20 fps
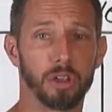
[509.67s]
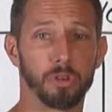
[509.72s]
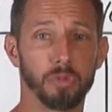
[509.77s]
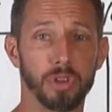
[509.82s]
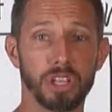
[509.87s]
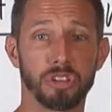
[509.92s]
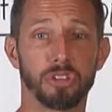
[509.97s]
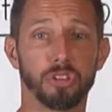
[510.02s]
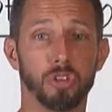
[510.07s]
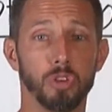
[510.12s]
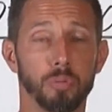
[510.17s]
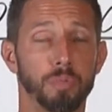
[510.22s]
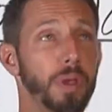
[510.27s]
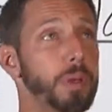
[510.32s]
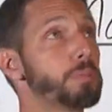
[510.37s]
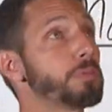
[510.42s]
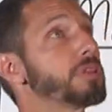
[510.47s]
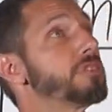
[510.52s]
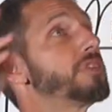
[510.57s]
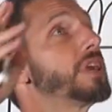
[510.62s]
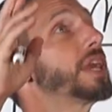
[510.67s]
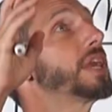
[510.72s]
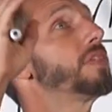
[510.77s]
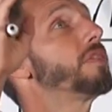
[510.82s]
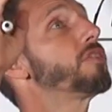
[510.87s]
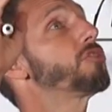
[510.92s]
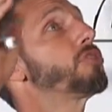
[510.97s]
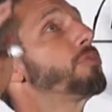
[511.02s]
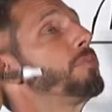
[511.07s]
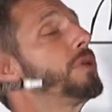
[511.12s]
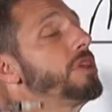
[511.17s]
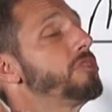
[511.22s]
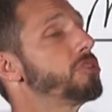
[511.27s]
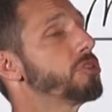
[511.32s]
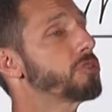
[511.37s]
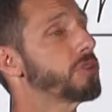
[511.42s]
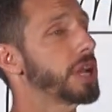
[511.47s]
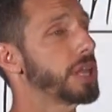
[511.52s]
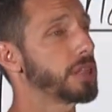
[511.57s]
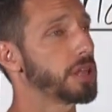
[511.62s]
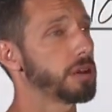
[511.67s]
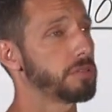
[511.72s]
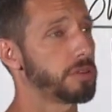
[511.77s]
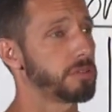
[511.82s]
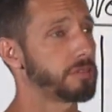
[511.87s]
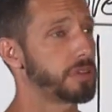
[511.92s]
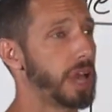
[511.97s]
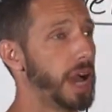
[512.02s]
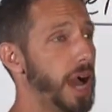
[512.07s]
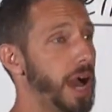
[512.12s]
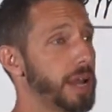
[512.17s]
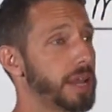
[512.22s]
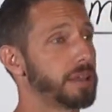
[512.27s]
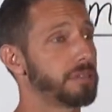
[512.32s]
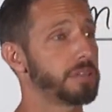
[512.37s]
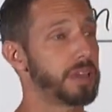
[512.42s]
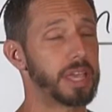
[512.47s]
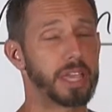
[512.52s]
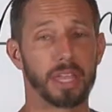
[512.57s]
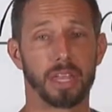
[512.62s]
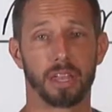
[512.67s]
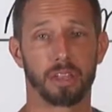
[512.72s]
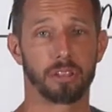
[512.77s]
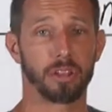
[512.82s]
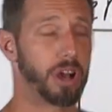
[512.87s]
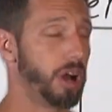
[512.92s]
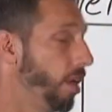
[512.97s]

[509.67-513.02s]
and reaching new people and taking this amazing, great love of God and taking it to